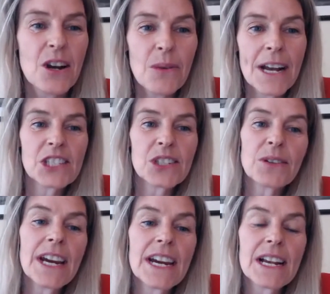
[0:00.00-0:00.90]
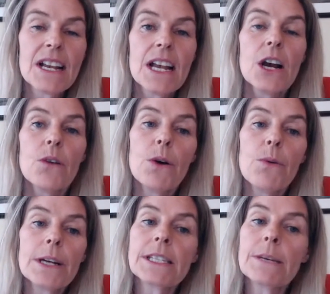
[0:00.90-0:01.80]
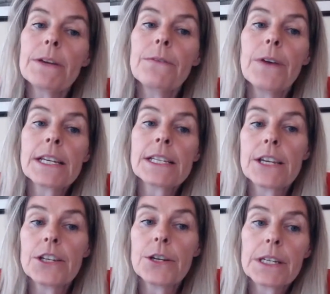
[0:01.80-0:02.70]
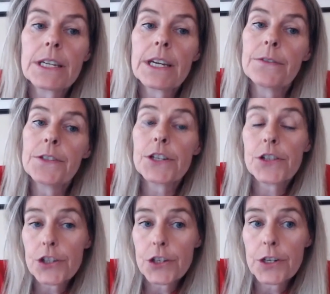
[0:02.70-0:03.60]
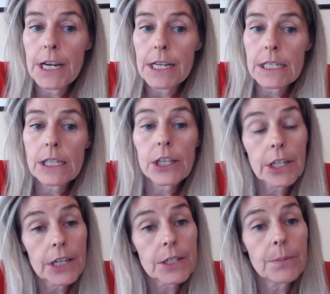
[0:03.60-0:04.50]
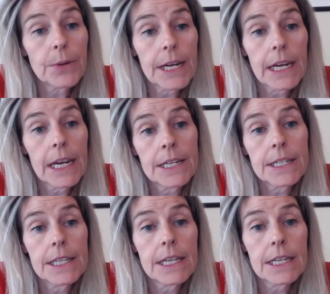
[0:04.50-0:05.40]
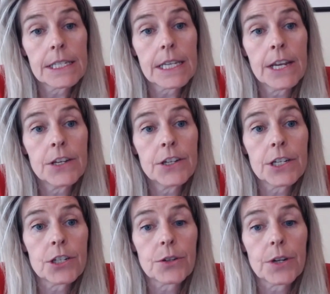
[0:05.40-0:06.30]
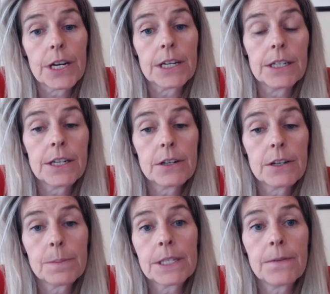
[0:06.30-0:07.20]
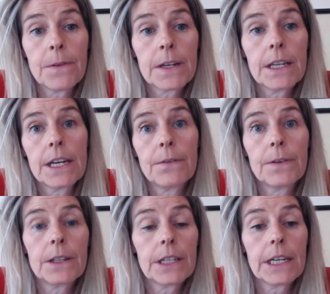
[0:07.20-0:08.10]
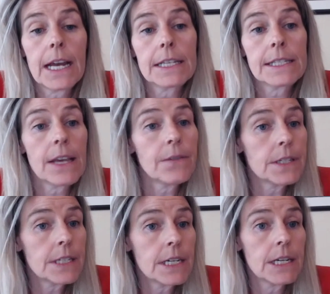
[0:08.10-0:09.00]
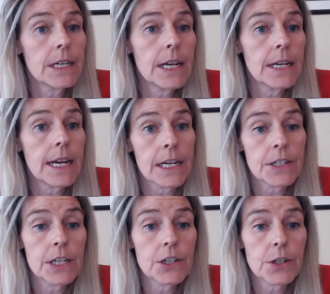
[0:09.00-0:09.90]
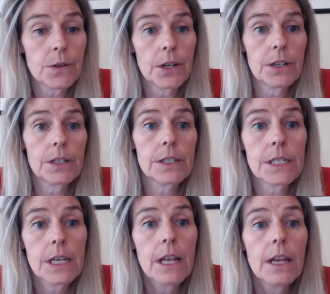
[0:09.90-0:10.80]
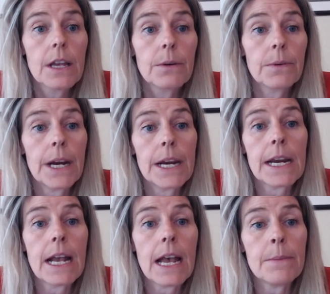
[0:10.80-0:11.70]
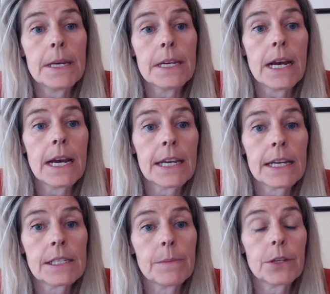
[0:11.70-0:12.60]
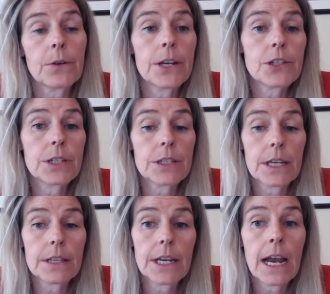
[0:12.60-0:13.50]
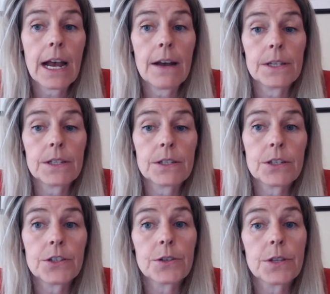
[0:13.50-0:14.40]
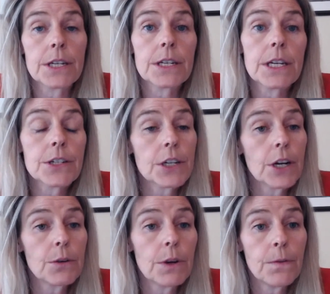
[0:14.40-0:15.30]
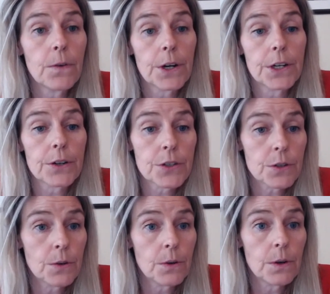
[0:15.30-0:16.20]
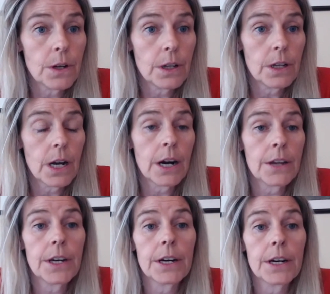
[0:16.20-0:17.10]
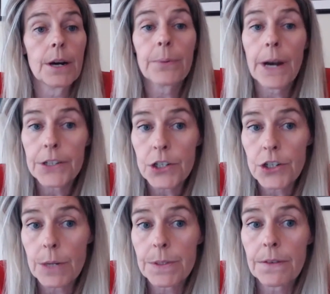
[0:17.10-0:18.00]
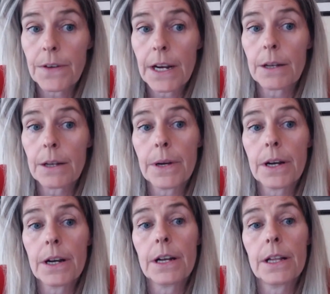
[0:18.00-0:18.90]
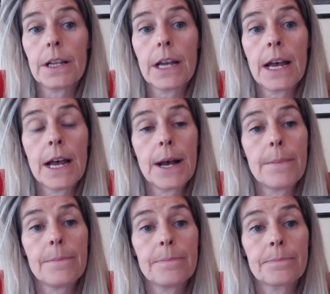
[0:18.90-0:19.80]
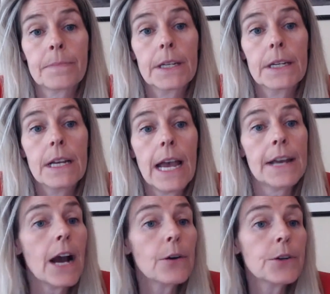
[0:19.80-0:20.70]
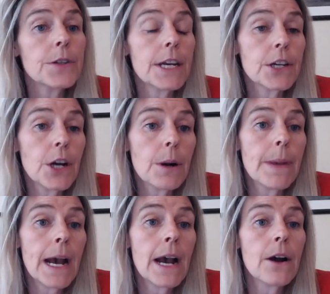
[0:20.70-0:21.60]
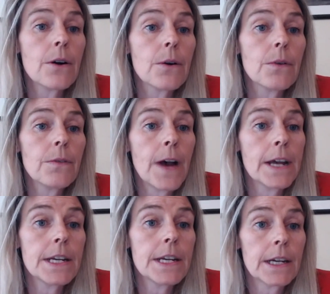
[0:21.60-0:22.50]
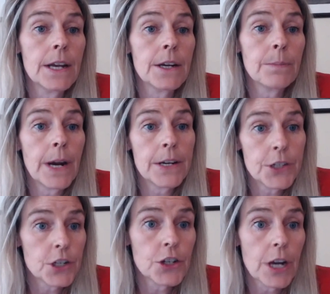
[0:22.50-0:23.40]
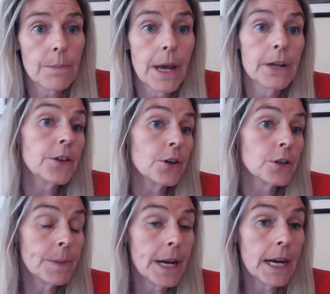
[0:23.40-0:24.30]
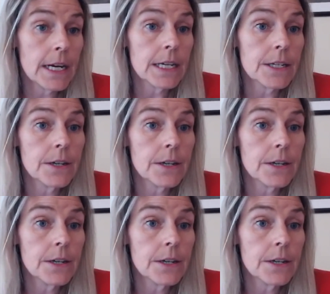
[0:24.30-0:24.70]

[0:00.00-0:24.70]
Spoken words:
That's great. Well, what's some advice that you would give to students looking to break into this industry? You know, specifically if we're looking at 17 and 18-year-olds, right? I mean, I guess some of the questions that they have is, do they need to go to a 4-year school? Are there apprenticeships available? And how do they go about finding an apprenticeship? And are those paid?